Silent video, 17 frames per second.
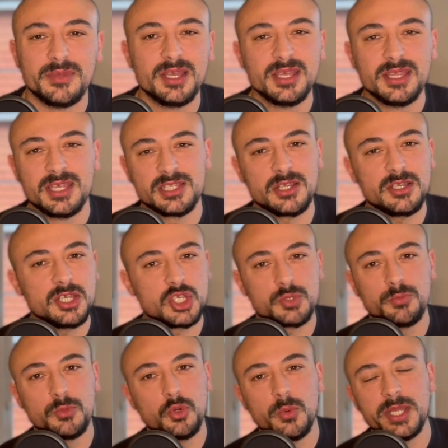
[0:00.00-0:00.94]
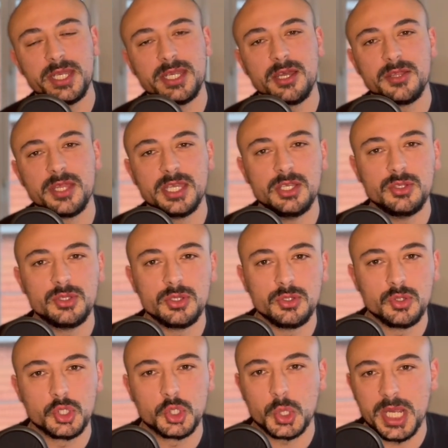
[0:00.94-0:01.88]
There's only a small window that you do
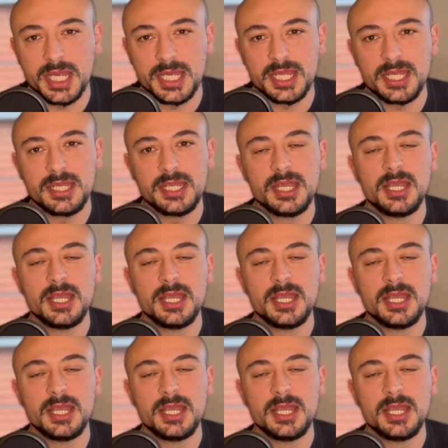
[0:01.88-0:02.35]
your training.